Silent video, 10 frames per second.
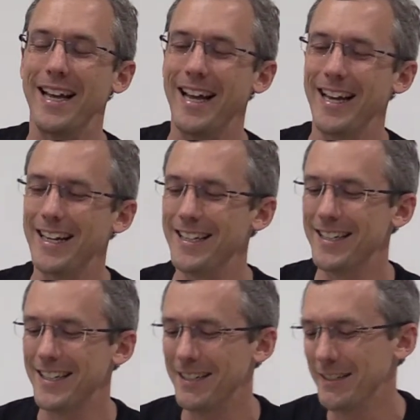And
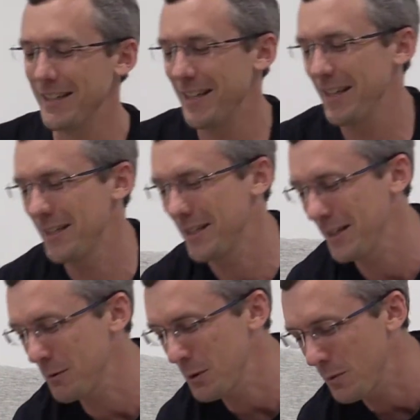so
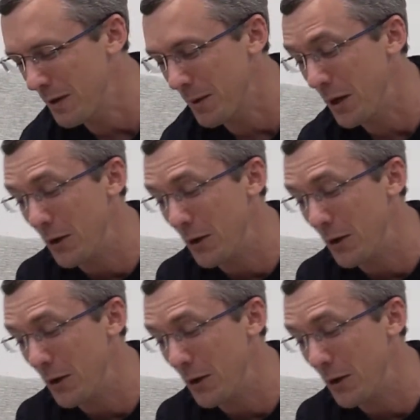this was one of my